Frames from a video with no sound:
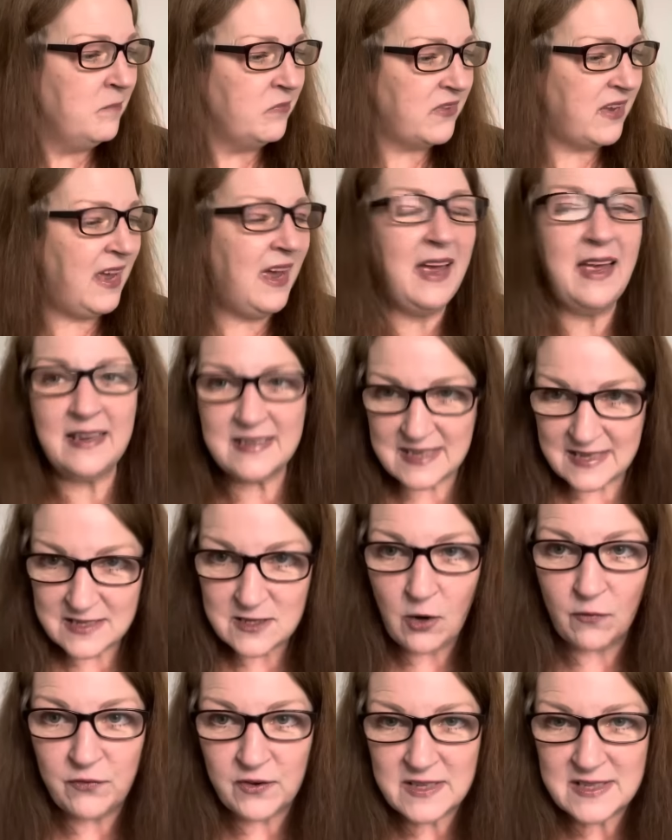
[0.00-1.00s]
K's is
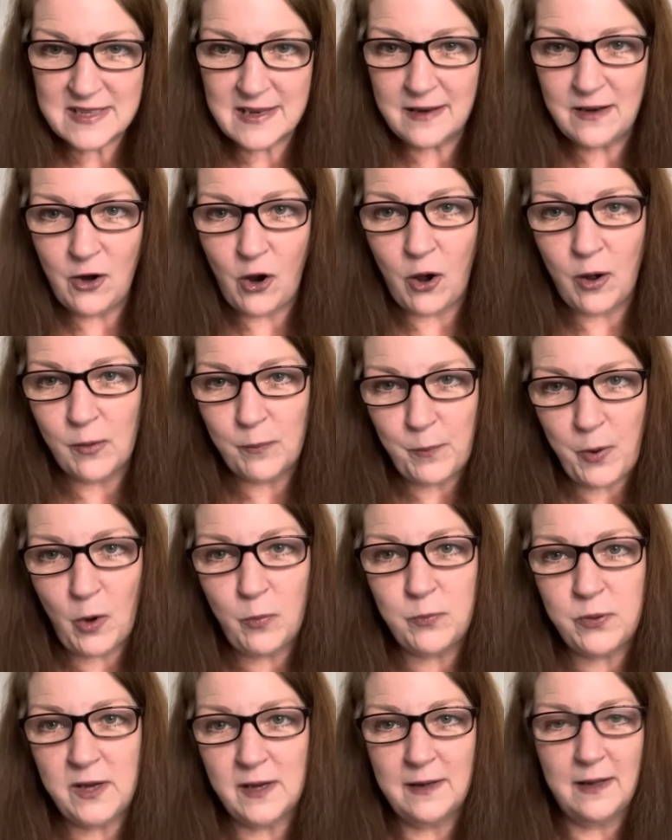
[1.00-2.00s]
obviously not a
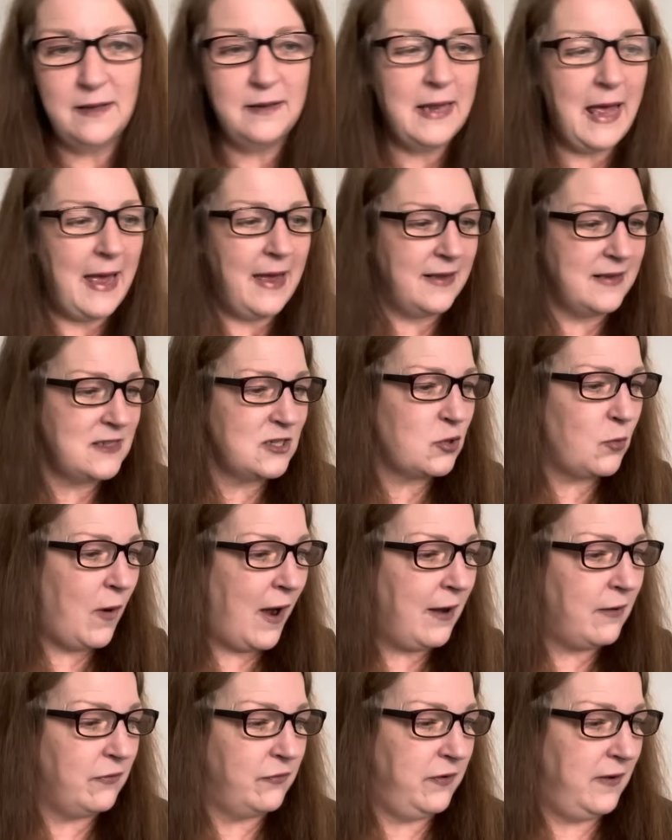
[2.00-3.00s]
popular letter to
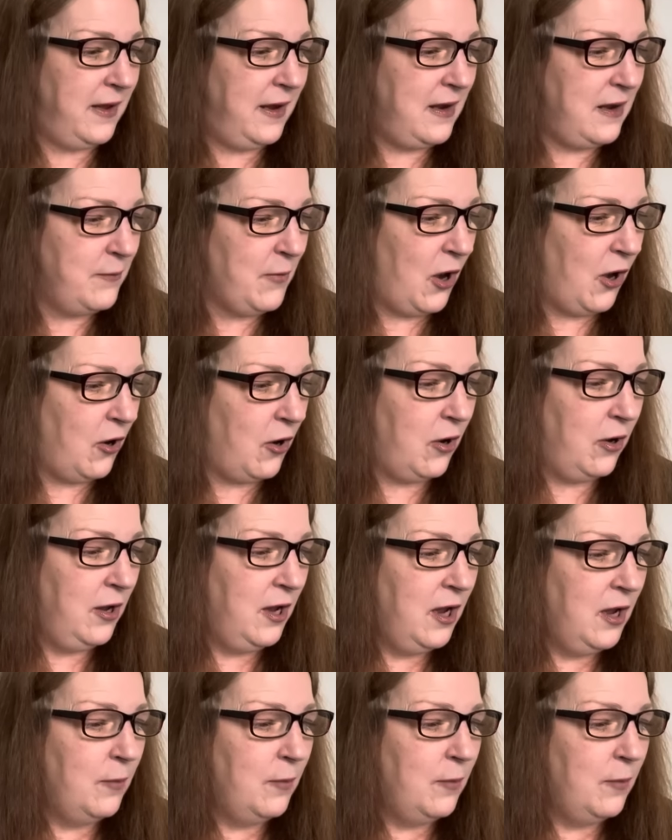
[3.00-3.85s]
have anymore.